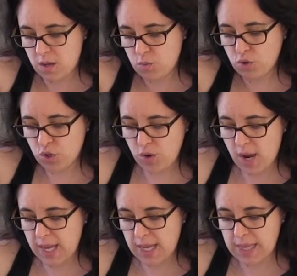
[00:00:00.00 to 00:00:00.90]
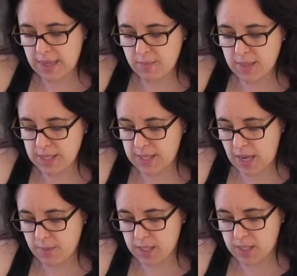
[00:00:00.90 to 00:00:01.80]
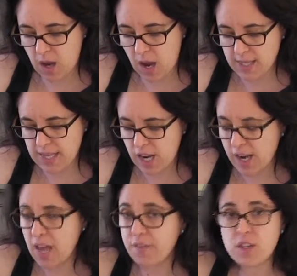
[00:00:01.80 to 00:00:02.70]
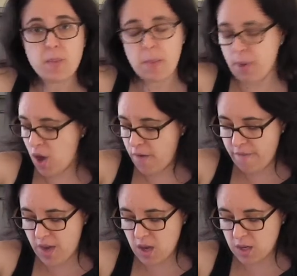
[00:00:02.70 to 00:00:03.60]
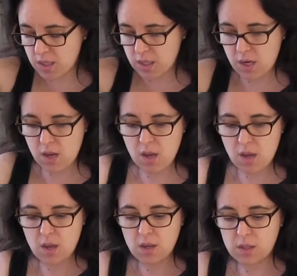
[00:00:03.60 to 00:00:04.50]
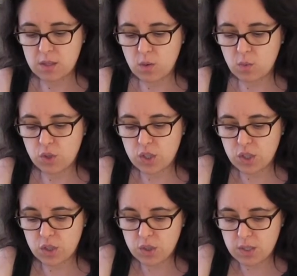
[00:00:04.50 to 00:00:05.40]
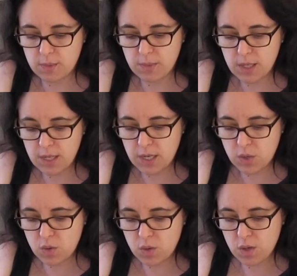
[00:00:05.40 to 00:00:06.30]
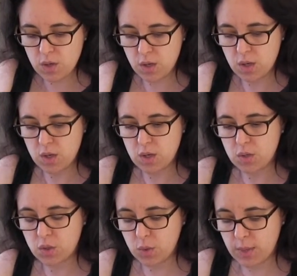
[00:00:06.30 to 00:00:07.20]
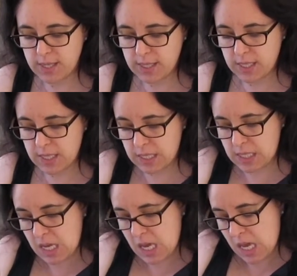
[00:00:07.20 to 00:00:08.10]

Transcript: We'll try and get them the same size. They don't have to be perfect. So we'll just do some little twists.